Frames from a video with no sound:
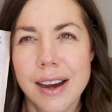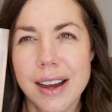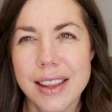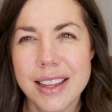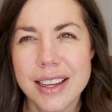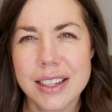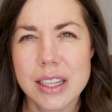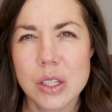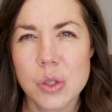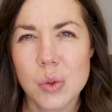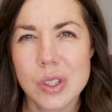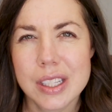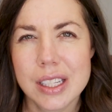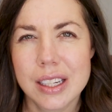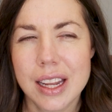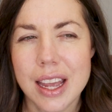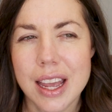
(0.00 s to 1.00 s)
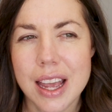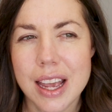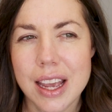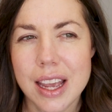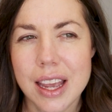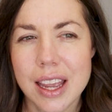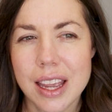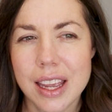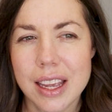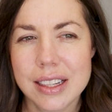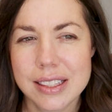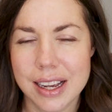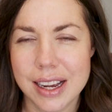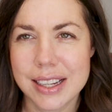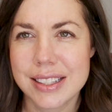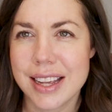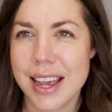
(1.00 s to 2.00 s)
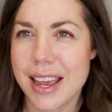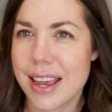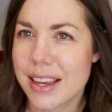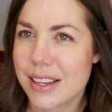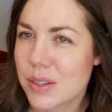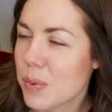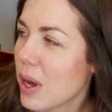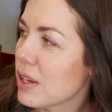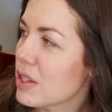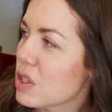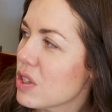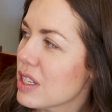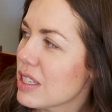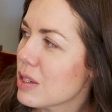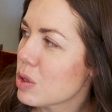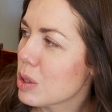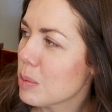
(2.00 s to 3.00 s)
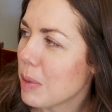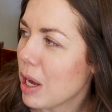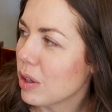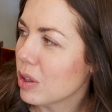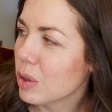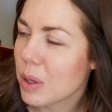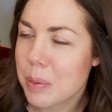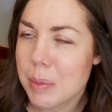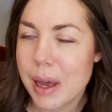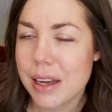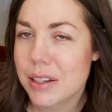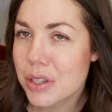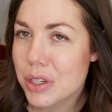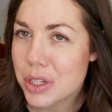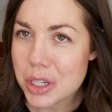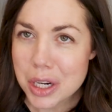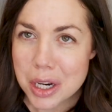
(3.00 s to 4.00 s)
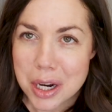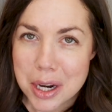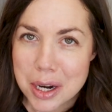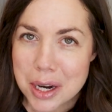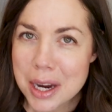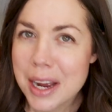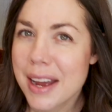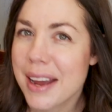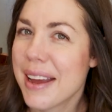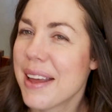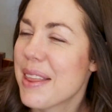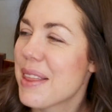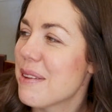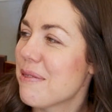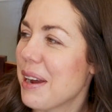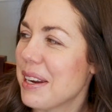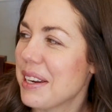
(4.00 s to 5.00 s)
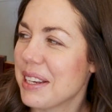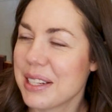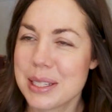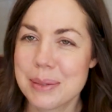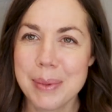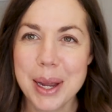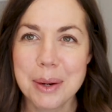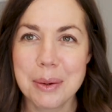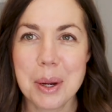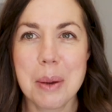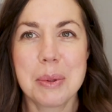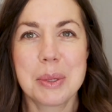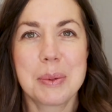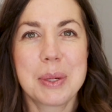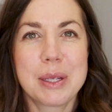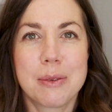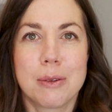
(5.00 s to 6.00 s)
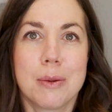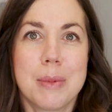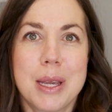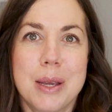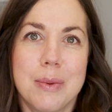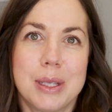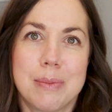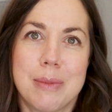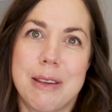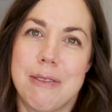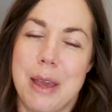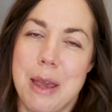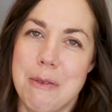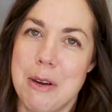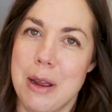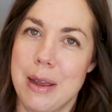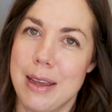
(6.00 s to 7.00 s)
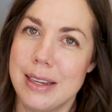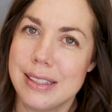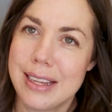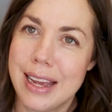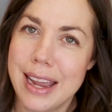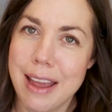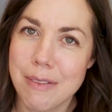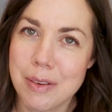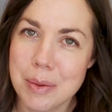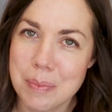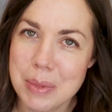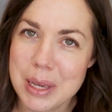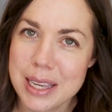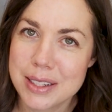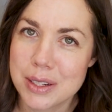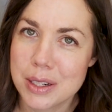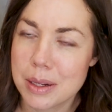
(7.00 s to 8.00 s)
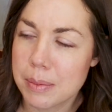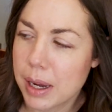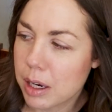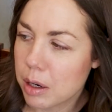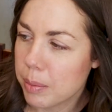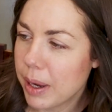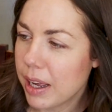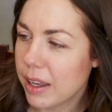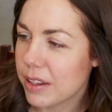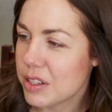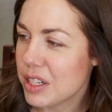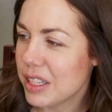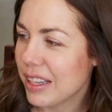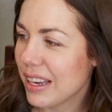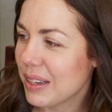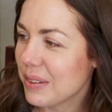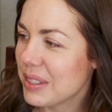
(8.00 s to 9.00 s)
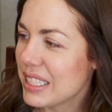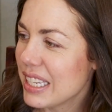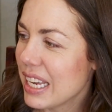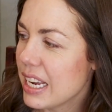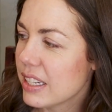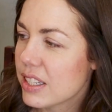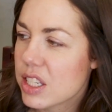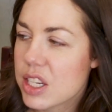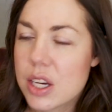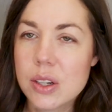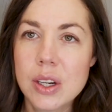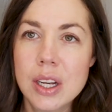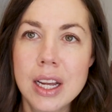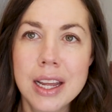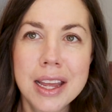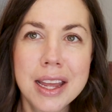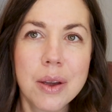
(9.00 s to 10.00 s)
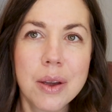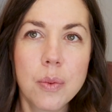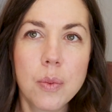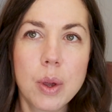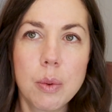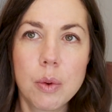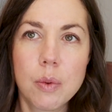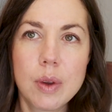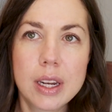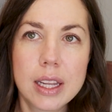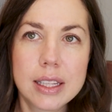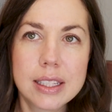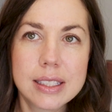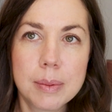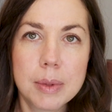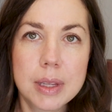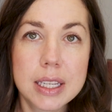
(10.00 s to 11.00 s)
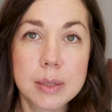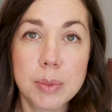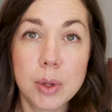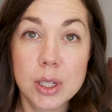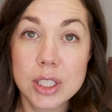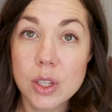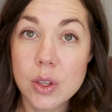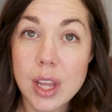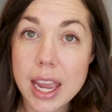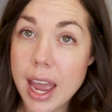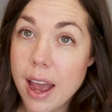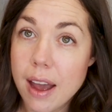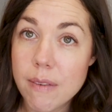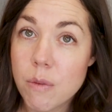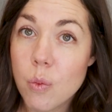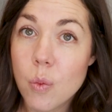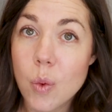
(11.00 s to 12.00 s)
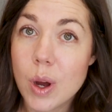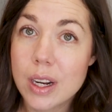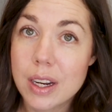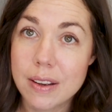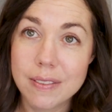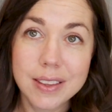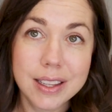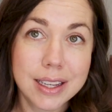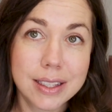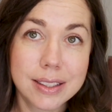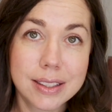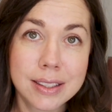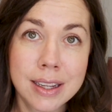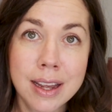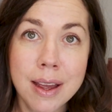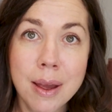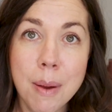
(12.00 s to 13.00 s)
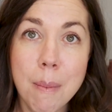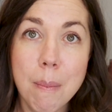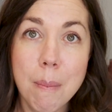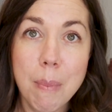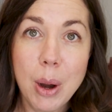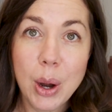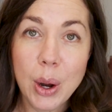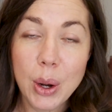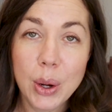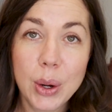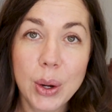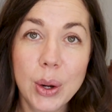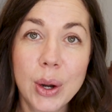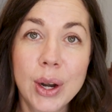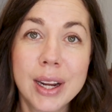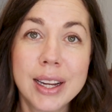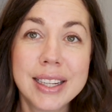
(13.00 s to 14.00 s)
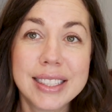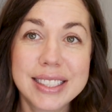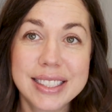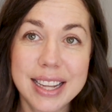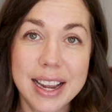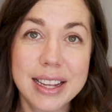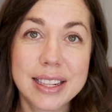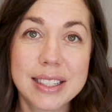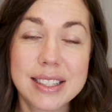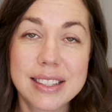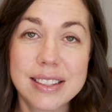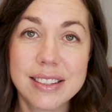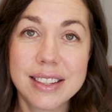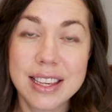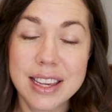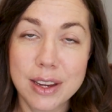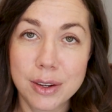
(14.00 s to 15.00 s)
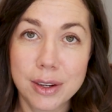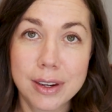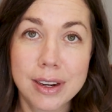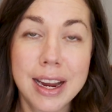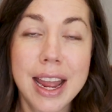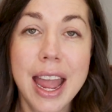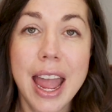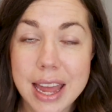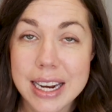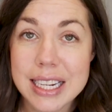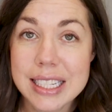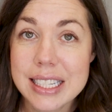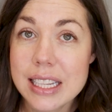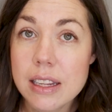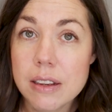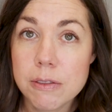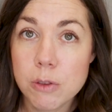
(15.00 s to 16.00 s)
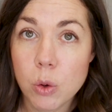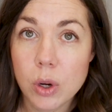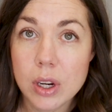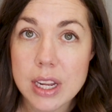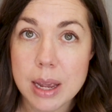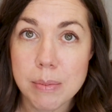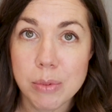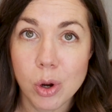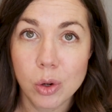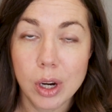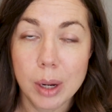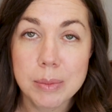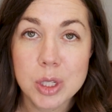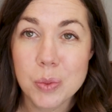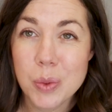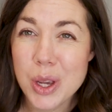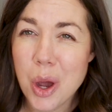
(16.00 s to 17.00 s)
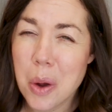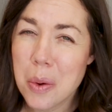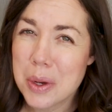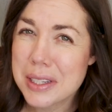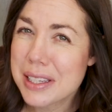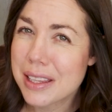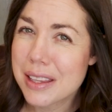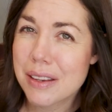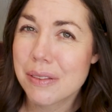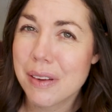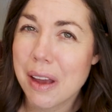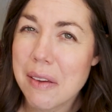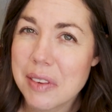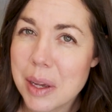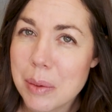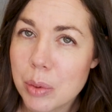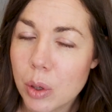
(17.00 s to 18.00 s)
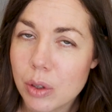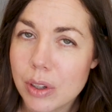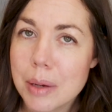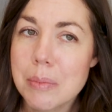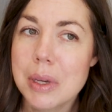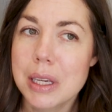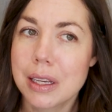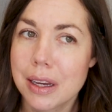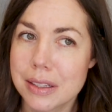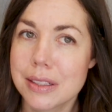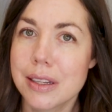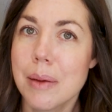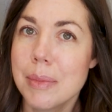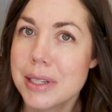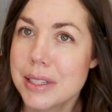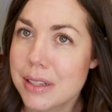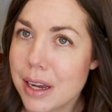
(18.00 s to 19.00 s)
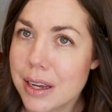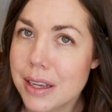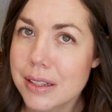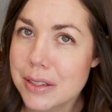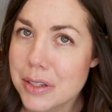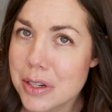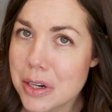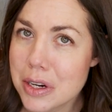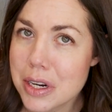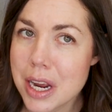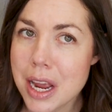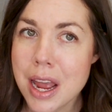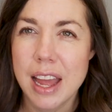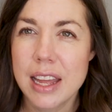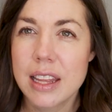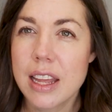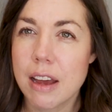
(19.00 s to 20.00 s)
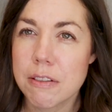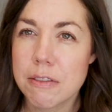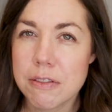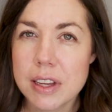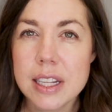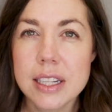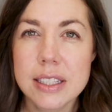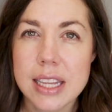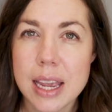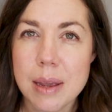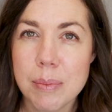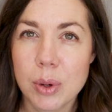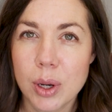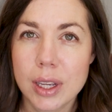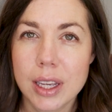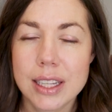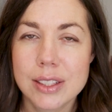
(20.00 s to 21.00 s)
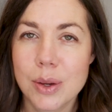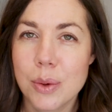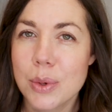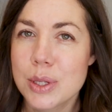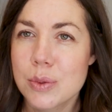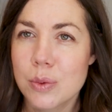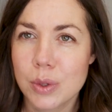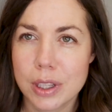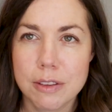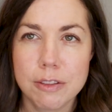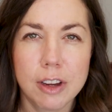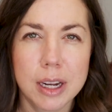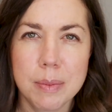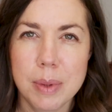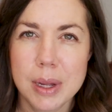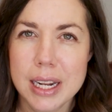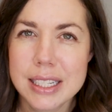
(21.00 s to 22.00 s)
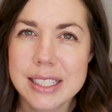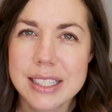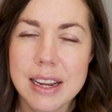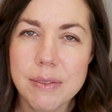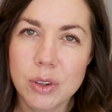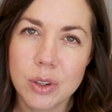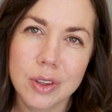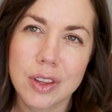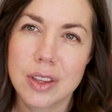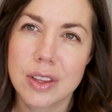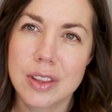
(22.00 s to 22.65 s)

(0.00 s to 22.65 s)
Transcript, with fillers: I think this was in Science A as well. So this is about Louis Pasteur, the fight against microbes, which for me was my favorite because I have a P H D in microbiology, like I was saying. So we were reading some of these books. So they have one of these per science year, and it's in the four-day program. So we always get the five-day program because I'm a science nerd, and that fifth day book is always really fun, but it's never